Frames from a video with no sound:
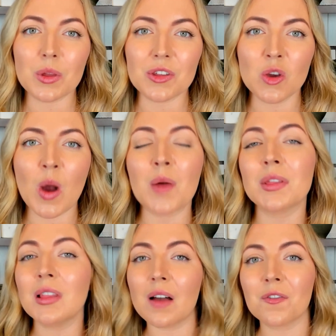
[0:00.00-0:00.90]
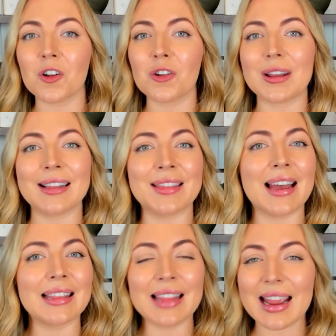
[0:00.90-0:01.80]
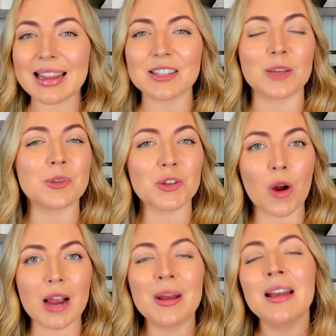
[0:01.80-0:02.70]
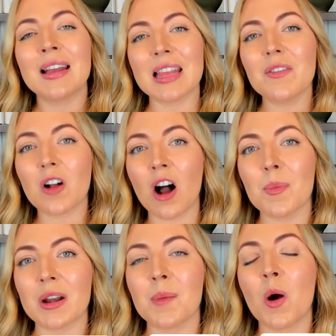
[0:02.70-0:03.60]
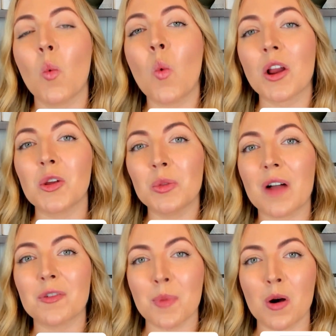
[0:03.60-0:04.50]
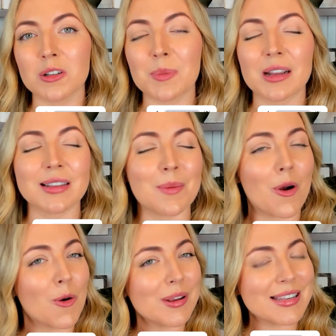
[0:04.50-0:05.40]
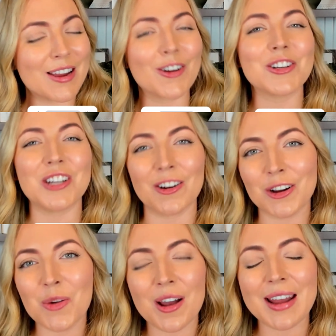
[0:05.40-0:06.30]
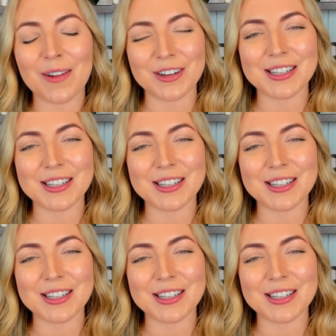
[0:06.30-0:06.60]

with you, I would love for you to hit that like, subscribe, and leave a comment about what you loved most, because I'm always here cheering you on every